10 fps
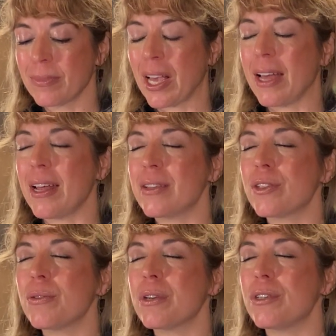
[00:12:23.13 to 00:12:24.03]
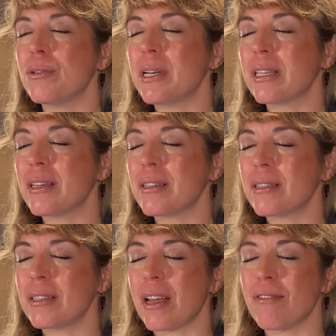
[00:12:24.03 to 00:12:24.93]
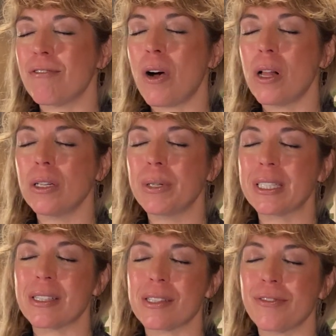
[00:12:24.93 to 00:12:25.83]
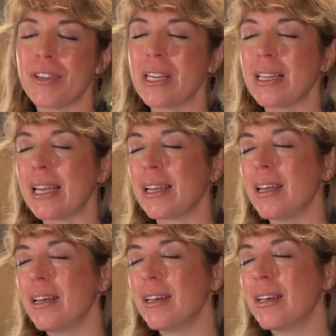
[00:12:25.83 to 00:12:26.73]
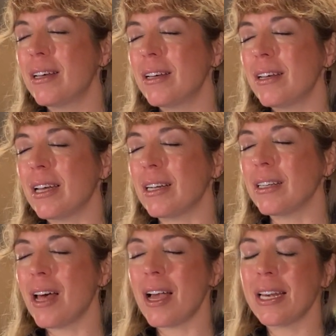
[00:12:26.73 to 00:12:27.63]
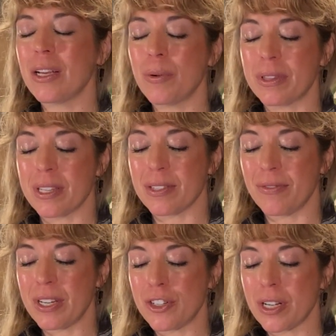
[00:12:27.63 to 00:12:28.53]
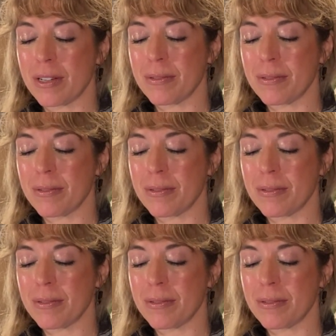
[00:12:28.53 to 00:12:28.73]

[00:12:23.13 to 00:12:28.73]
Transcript: And as you are doing this and following this feeling and aligning with this vision,